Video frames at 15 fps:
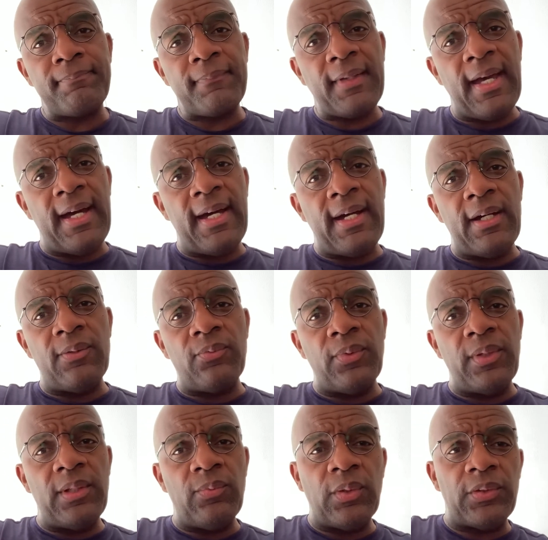uh,
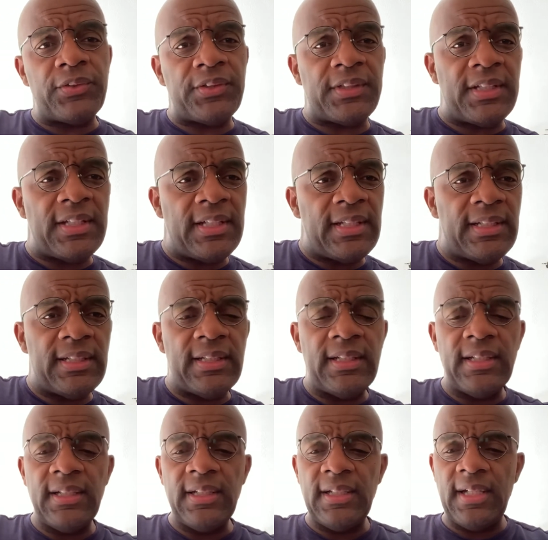we will see
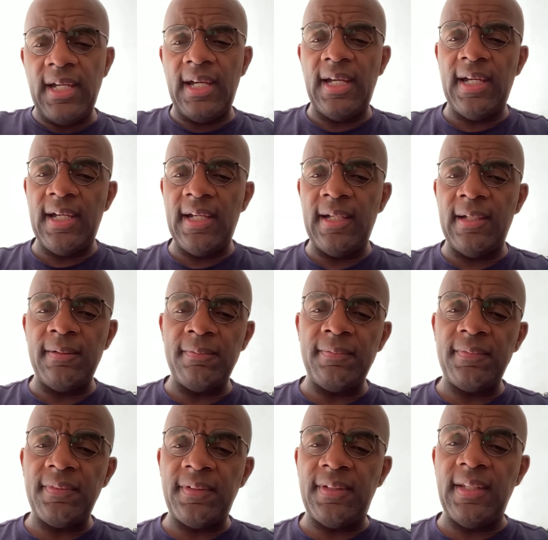um,
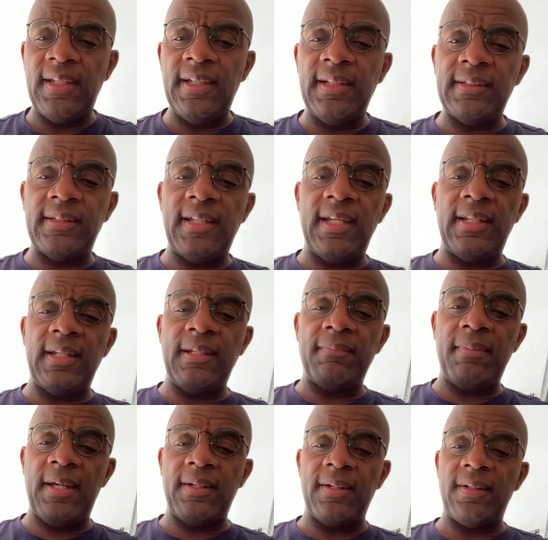things getting
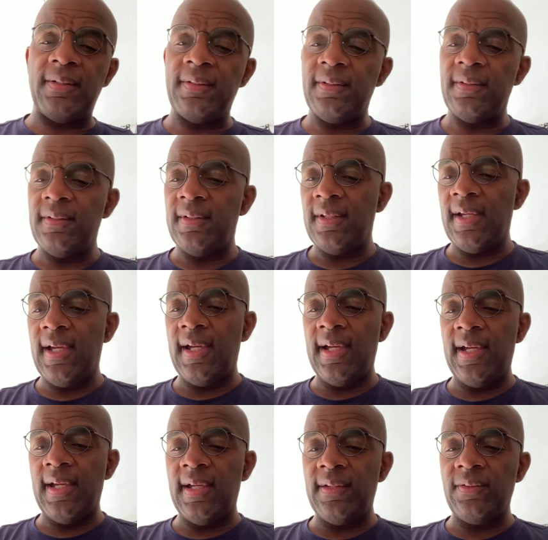better
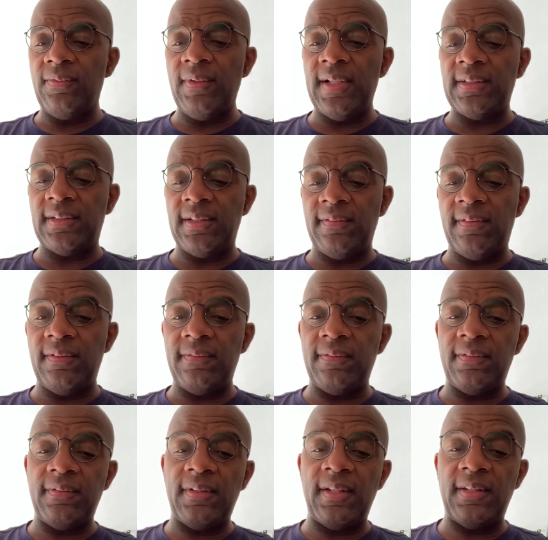uh, the rest of the,
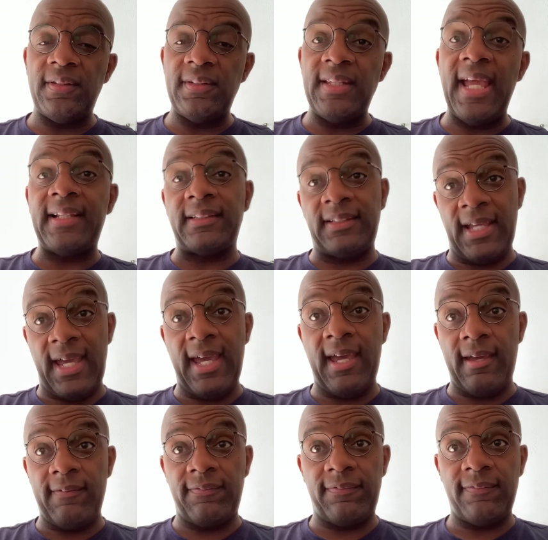the next
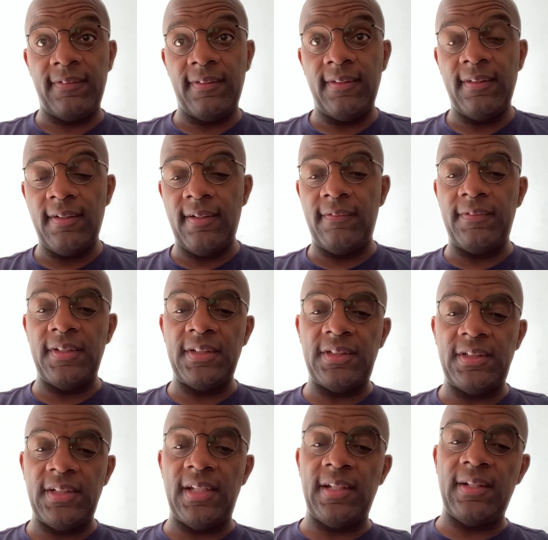half of
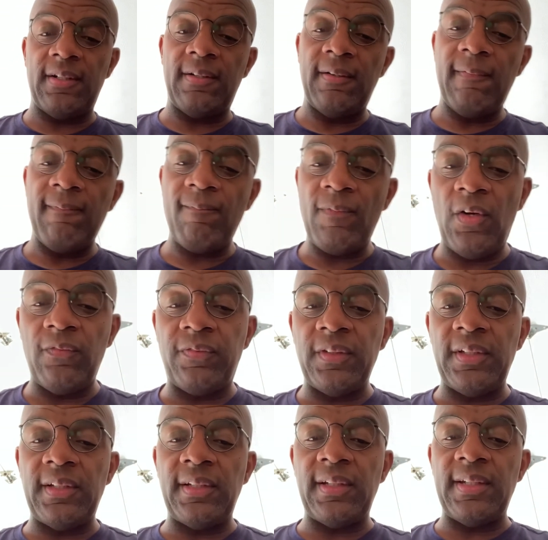this year.
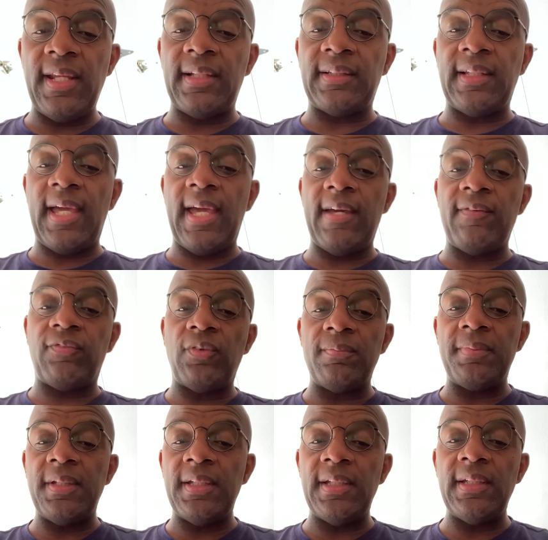Hopefully the next half will
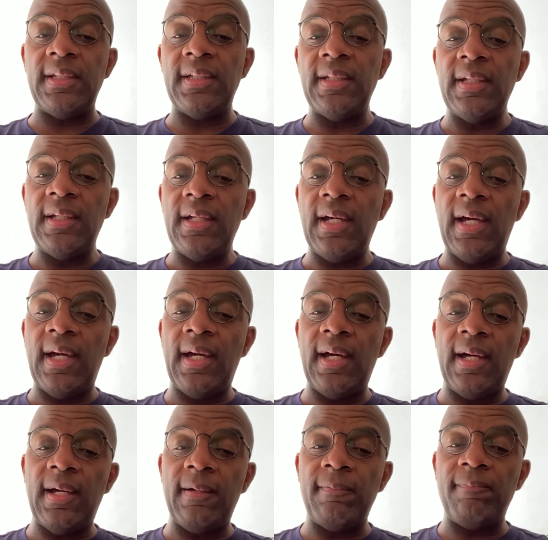be
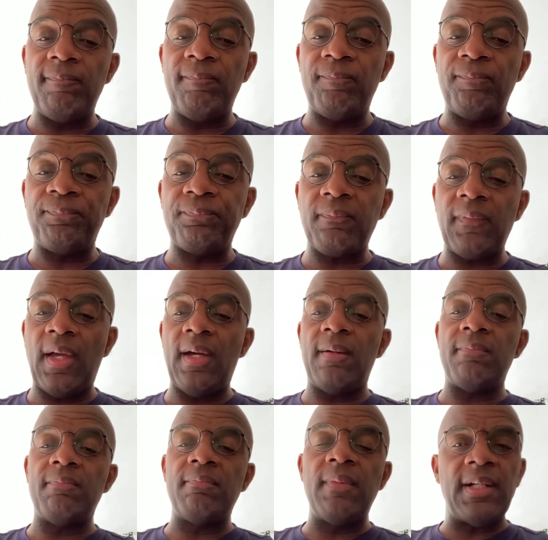um, uh,
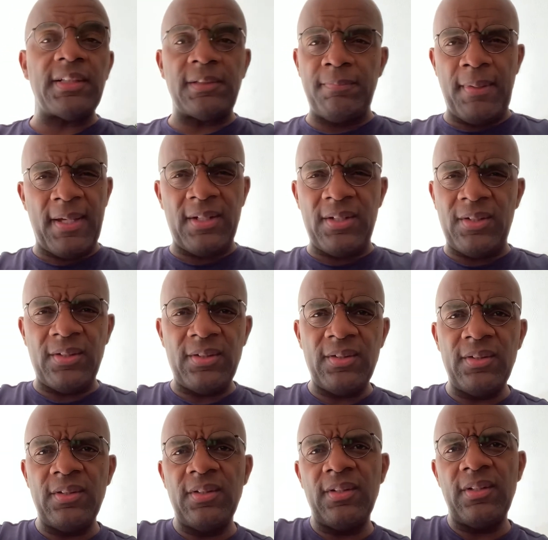much better
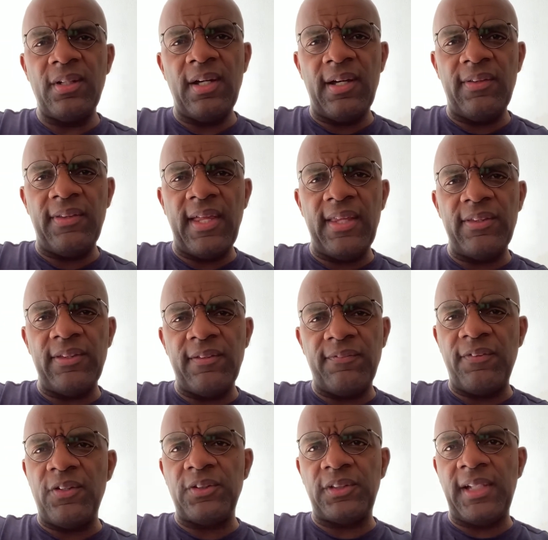uh, than the
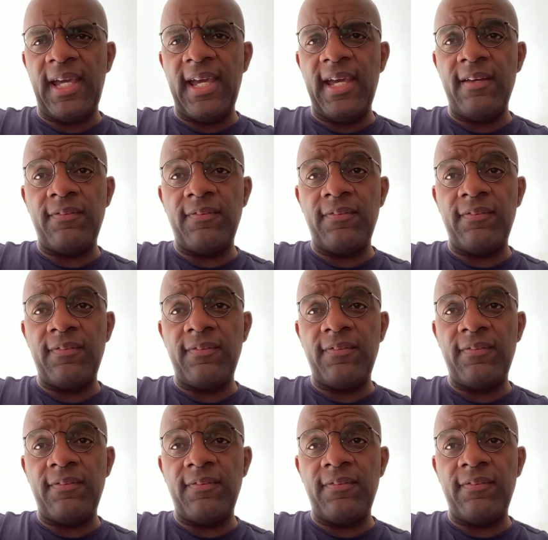first half.